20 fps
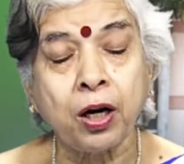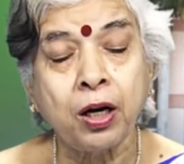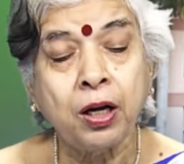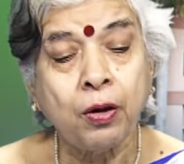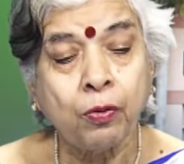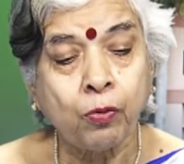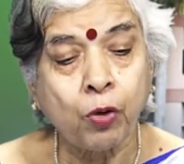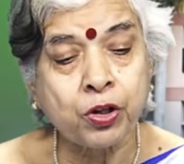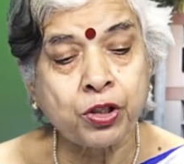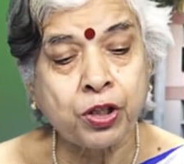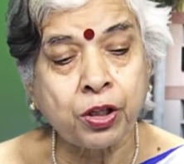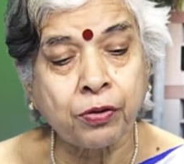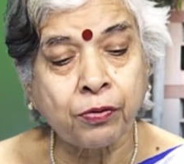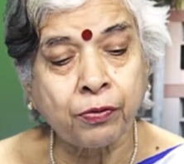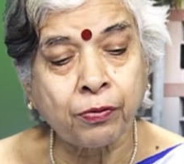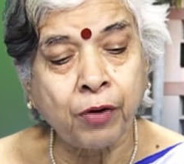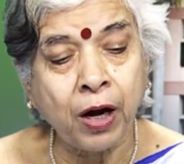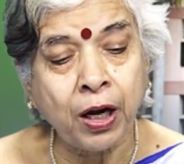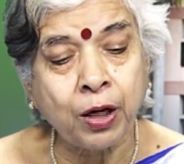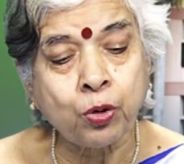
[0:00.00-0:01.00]
was the
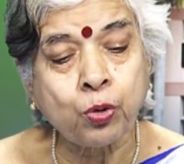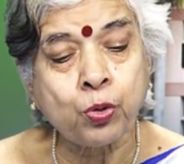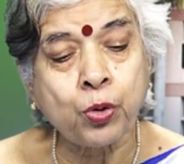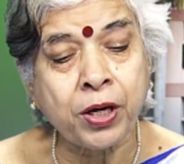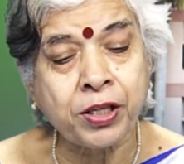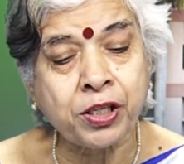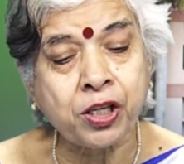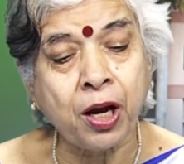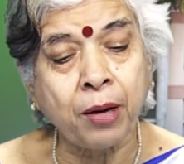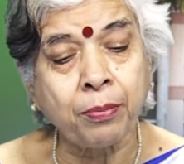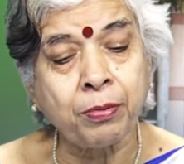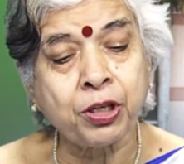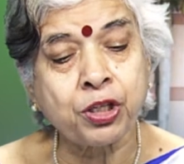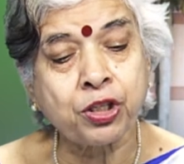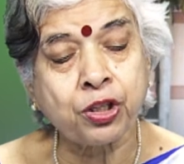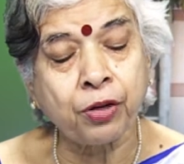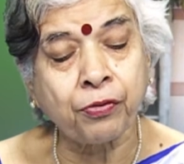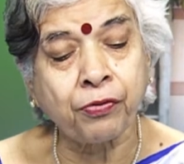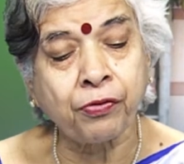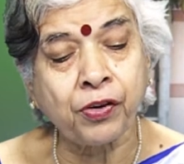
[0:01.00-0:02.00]
one who established
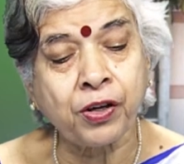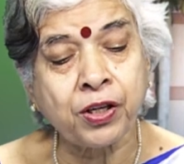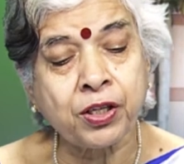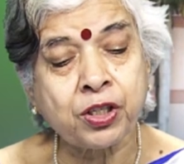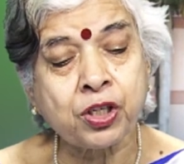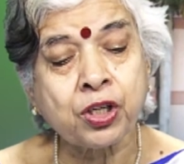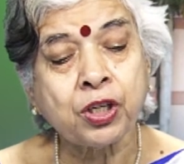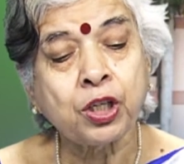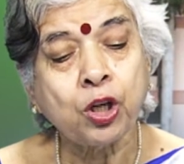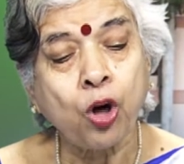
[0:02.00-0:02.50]
the first